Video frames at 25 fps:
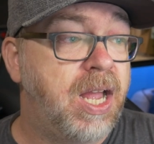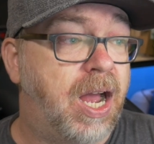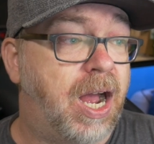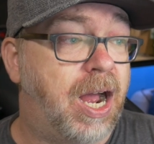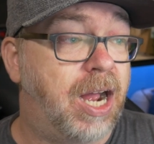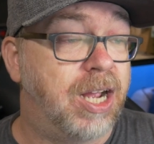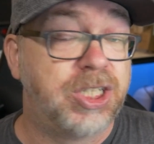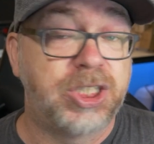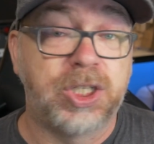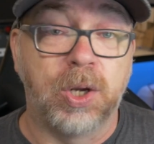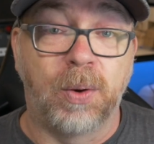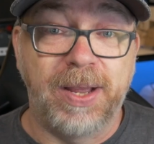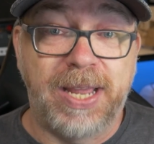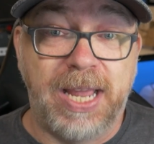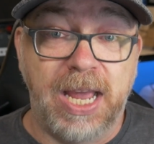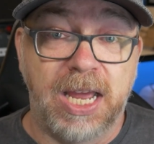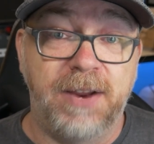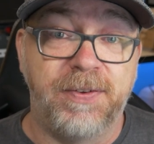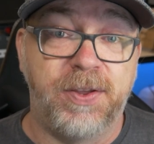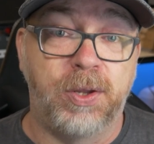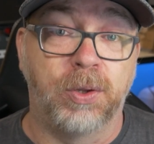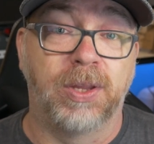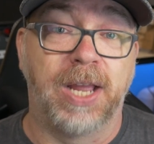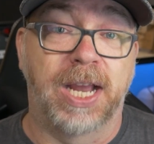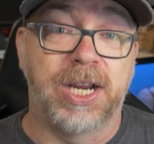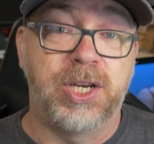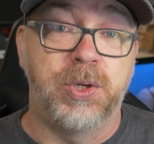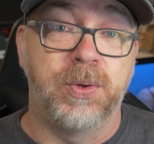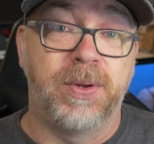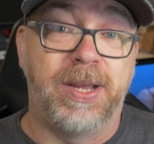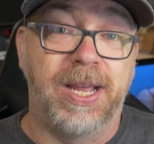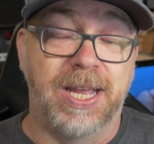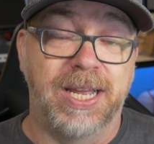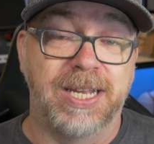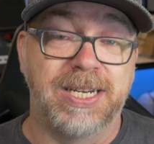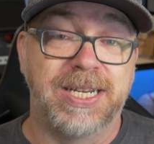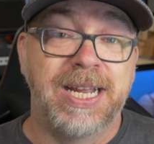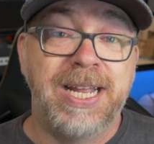Uh, so again, if you'd like to
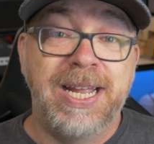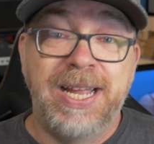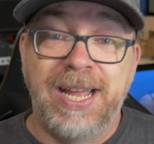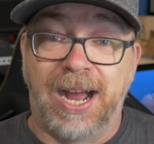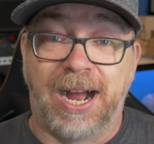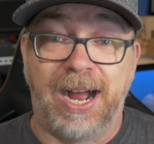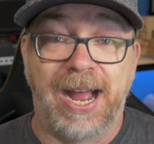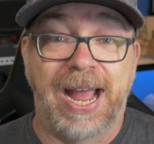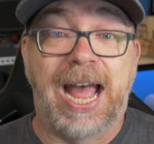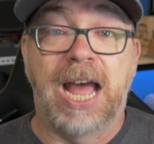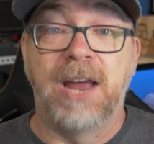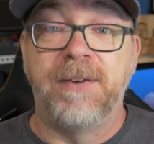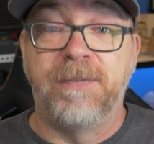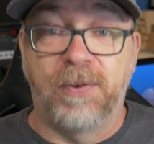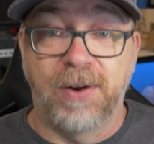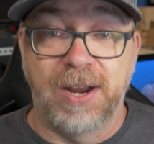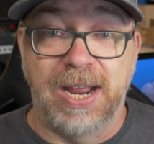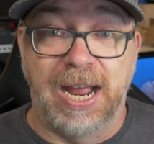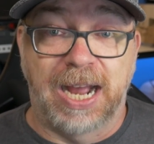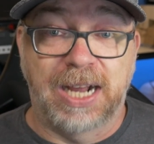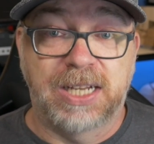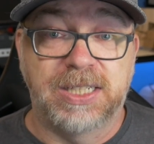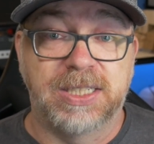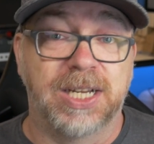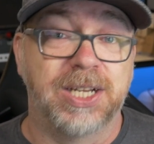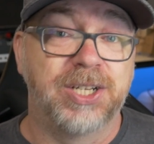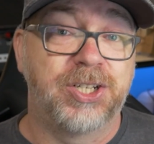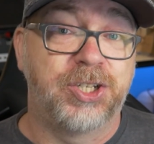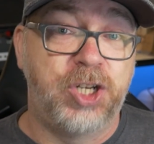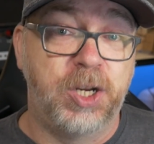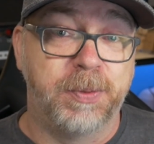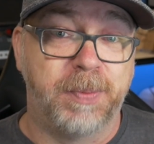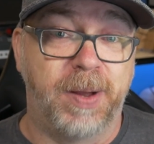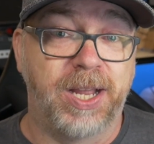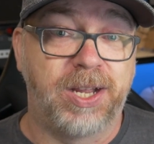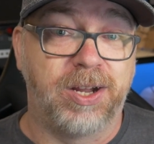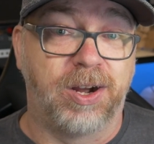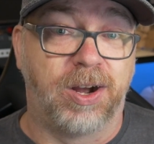get uh, ad-free access
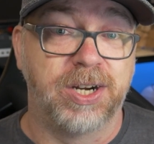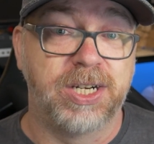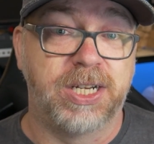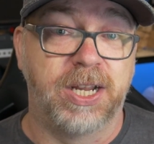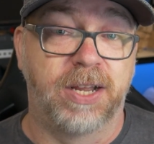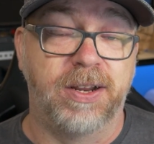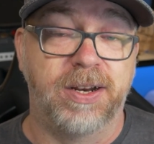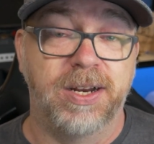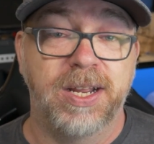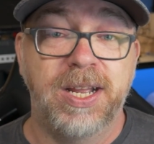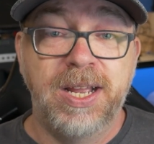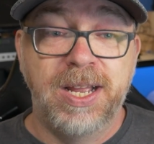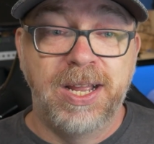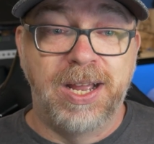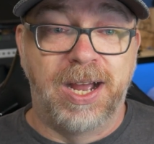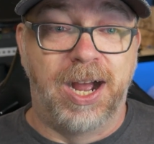to my content,